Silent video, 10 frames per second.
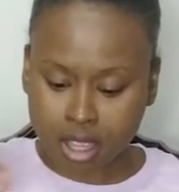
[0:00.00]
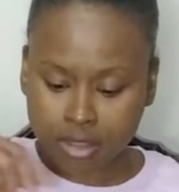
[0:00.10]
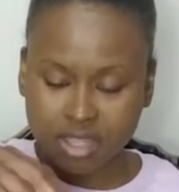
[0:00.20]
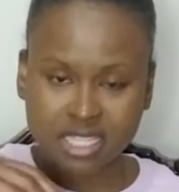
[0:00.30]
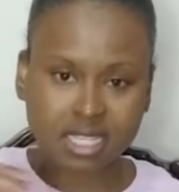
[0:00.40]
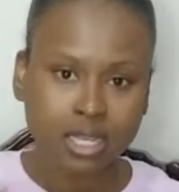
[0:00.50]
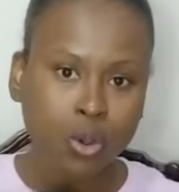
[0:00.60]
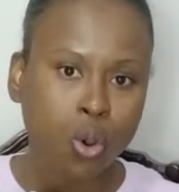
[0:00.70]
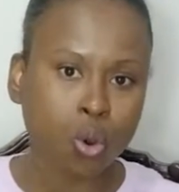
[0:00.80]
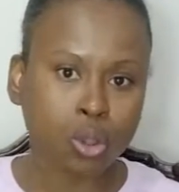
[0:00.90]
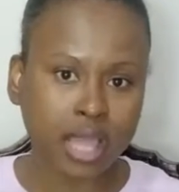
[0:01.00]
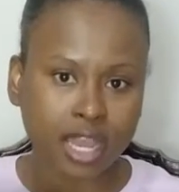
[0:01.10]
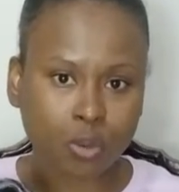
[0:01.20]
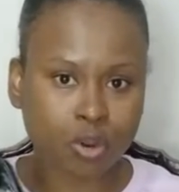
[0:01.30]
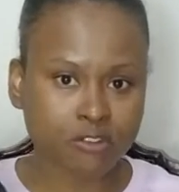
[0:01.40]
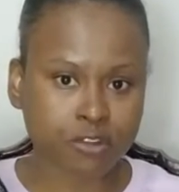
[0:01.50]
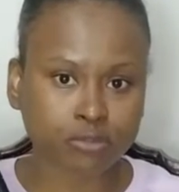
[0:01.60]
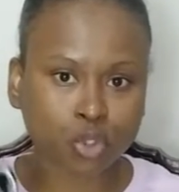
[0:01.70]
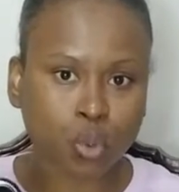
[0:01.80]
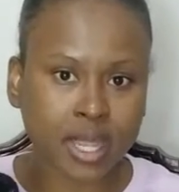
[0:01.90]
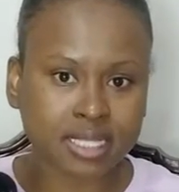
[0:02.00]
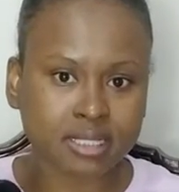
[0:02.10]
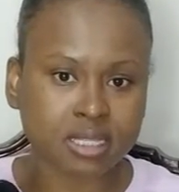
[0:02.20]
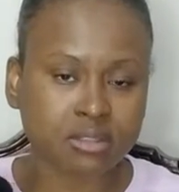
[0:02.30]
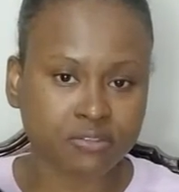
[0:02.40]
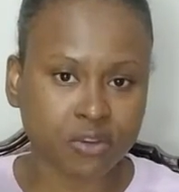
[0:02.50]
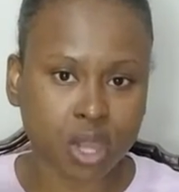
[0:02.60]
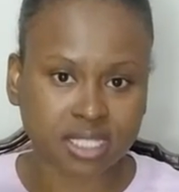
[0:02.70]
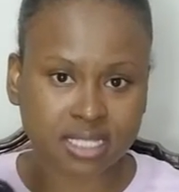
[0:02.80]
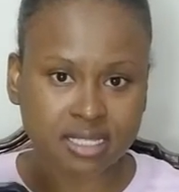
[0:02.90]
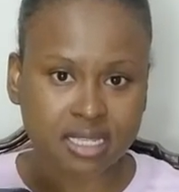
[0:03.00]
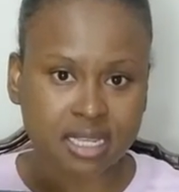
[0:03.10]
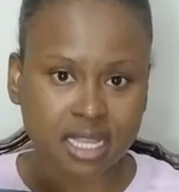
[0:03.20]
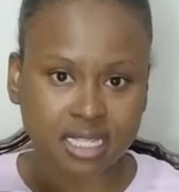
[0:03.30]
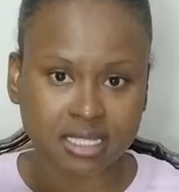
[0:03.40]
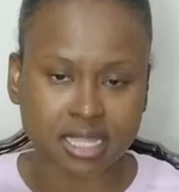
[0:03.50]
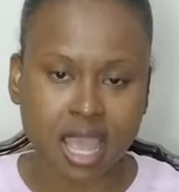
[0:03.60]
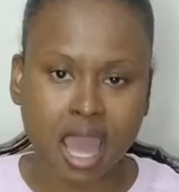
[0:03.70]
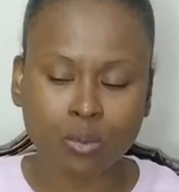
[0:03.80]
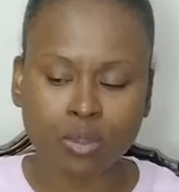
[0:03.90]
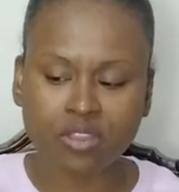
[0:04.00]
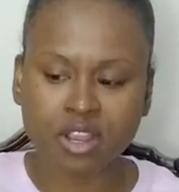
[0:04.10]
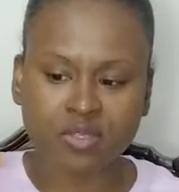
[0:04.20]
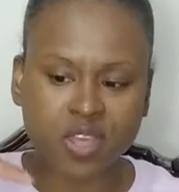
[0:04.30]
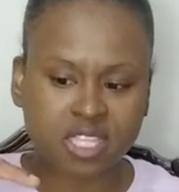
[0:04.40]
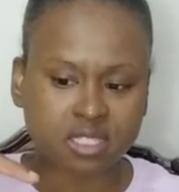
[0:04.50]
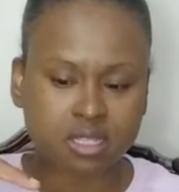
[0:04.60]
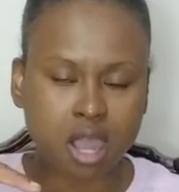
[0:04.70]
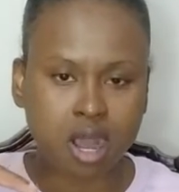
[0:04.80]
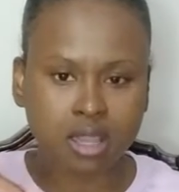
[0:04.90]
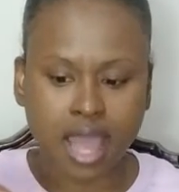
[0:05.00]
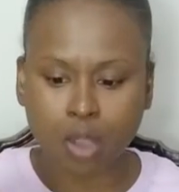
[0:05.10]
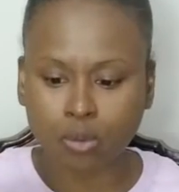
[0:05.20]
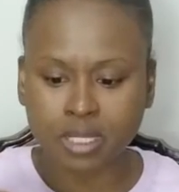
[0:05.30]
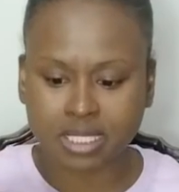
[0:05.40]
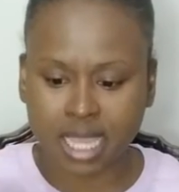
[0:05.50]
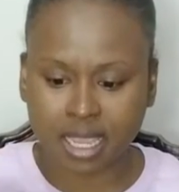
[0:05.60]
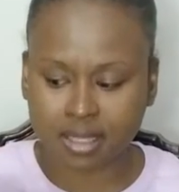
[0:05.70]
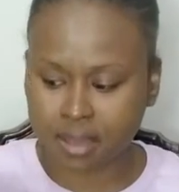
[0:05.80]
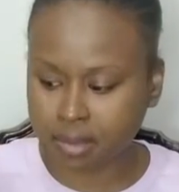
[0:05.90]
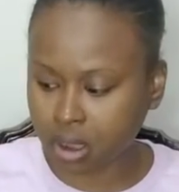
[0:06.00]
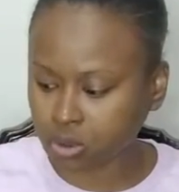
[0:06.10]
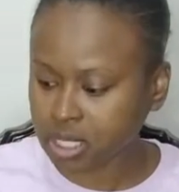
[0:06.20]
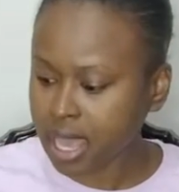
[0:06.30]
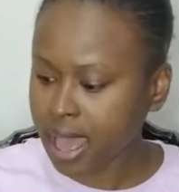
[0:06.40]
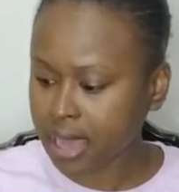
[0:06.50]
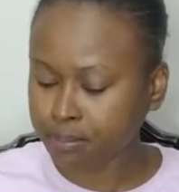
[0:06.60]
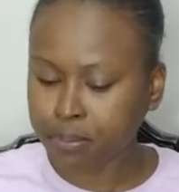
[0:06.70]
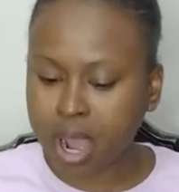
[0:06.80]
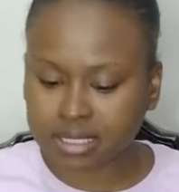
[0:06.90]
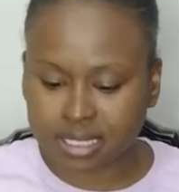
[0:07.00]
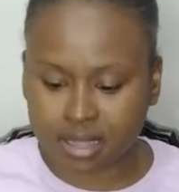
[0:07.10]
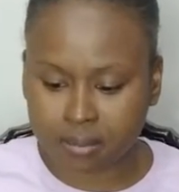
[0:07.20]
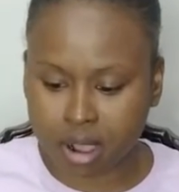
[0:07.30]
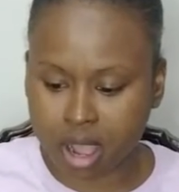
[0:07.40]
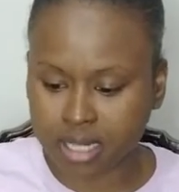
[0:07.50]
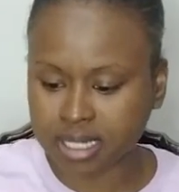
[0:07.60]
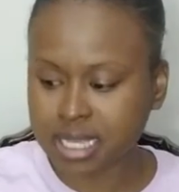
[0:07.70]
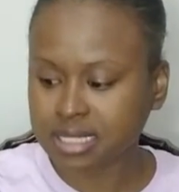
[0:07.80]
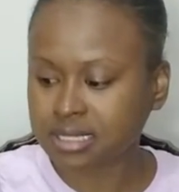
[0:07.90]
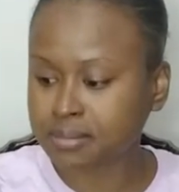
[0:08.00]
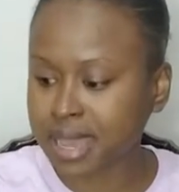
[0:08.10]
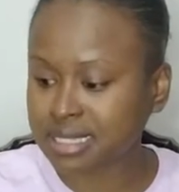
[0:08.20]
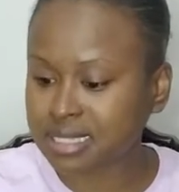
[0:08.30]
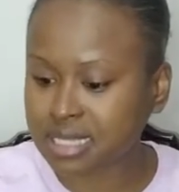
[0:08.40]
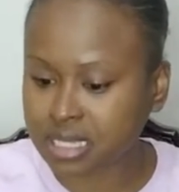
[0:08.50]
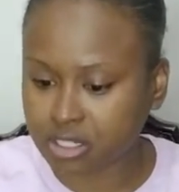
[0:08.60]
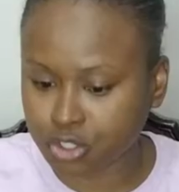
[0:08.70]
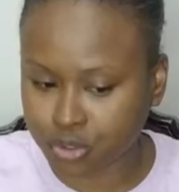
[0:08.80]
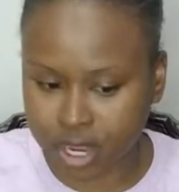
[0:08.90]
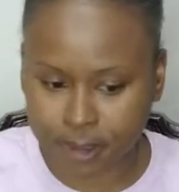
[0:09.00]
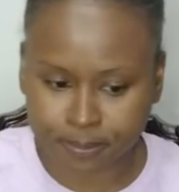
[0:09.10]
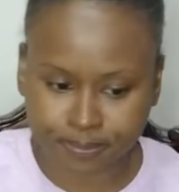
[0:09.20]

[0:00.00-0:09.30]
This can hold anywhere from 20 to 40 seedlings, and when they're this tall, I will be taking them out and potting them on to my seeding tray.